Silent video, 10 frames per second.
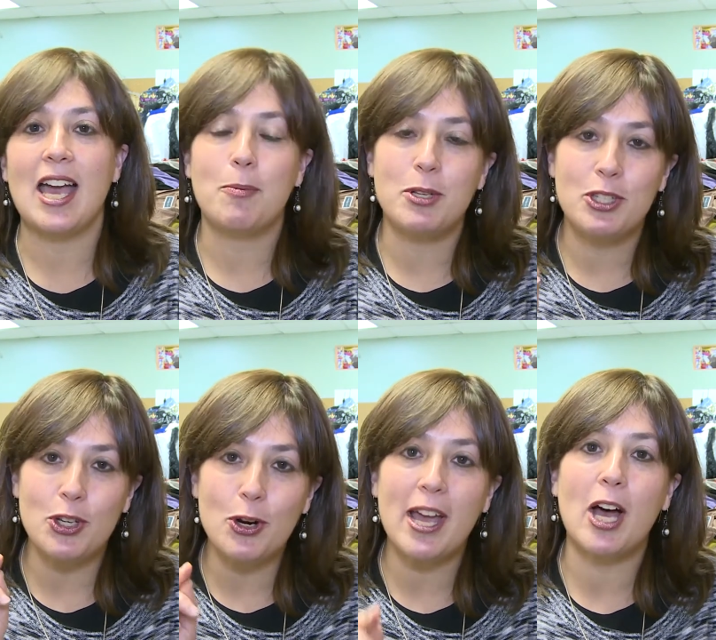And with
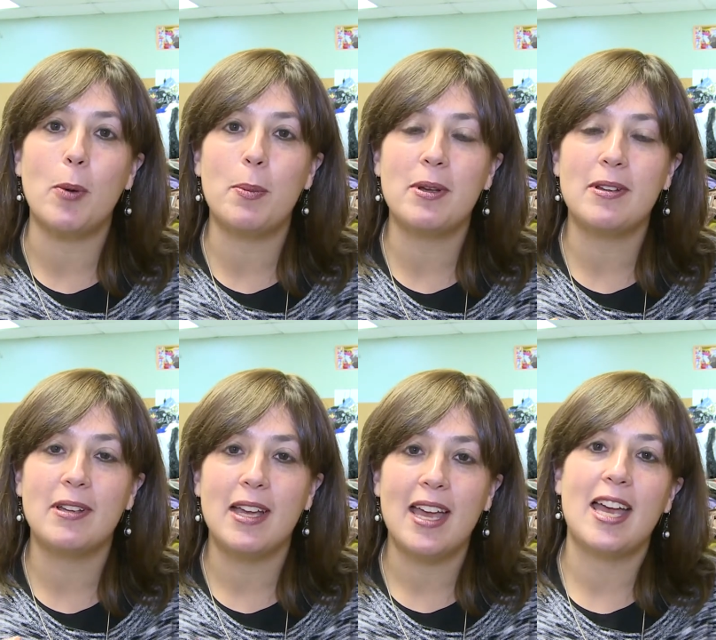your help,
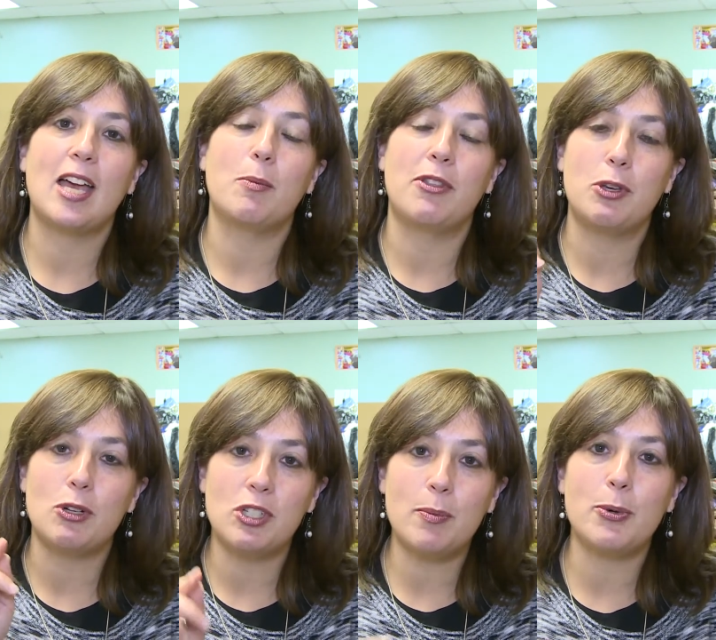and with your
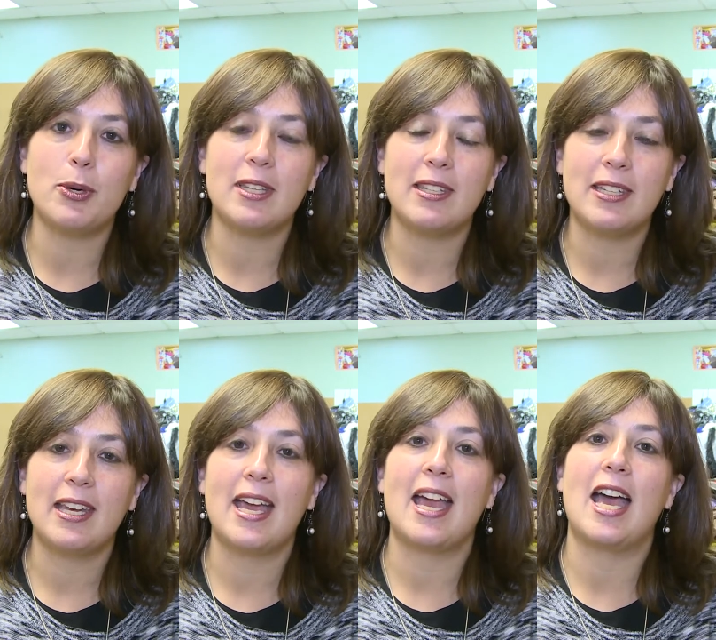support,
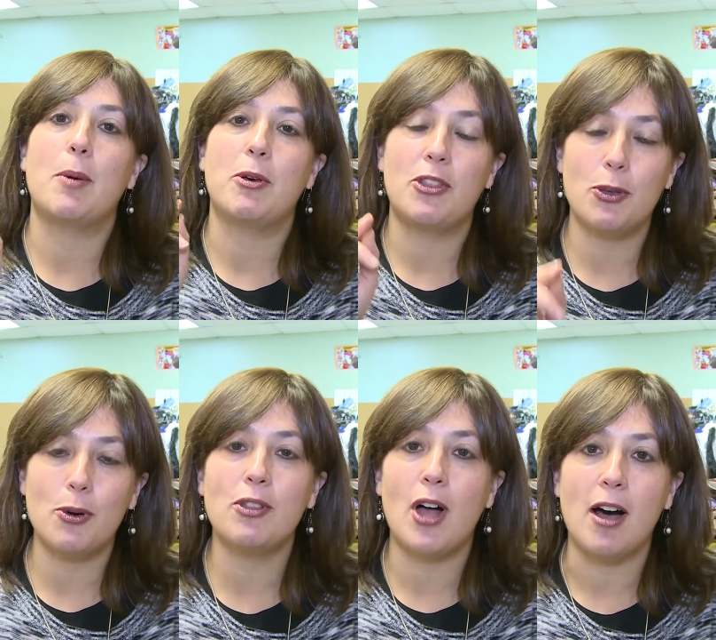and with
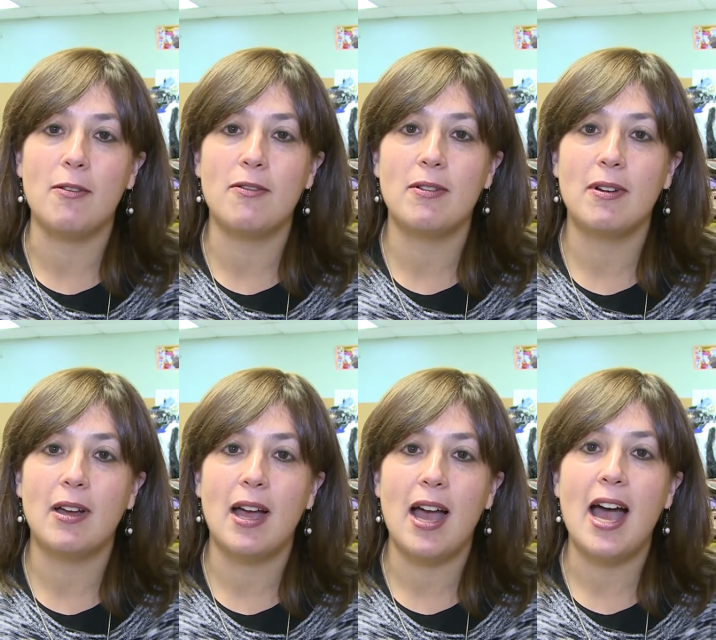your love,
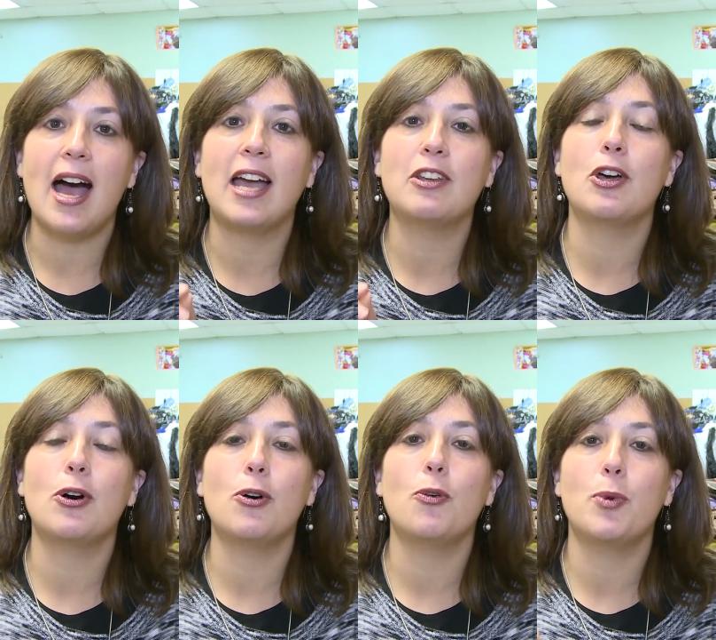I
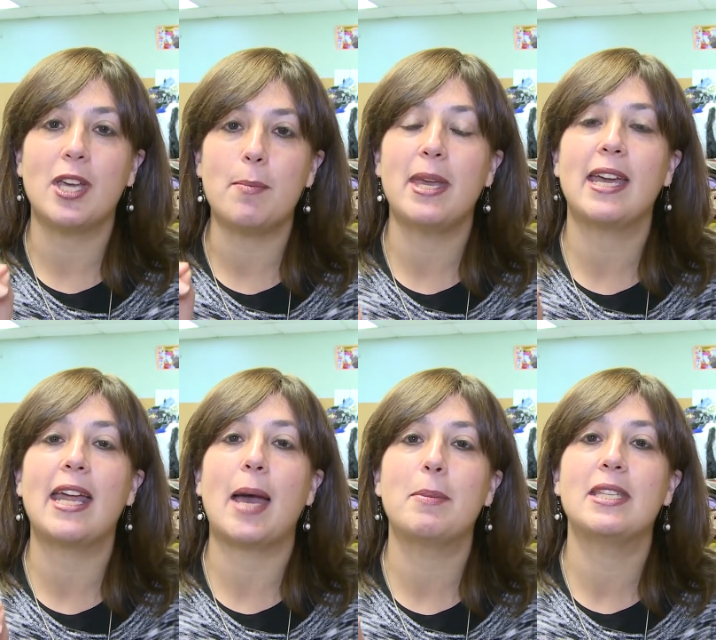know we can make it
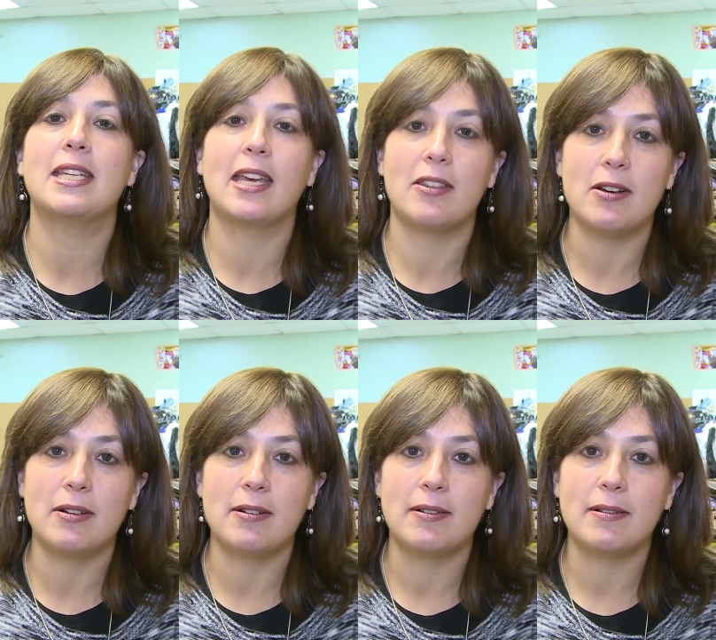happen together.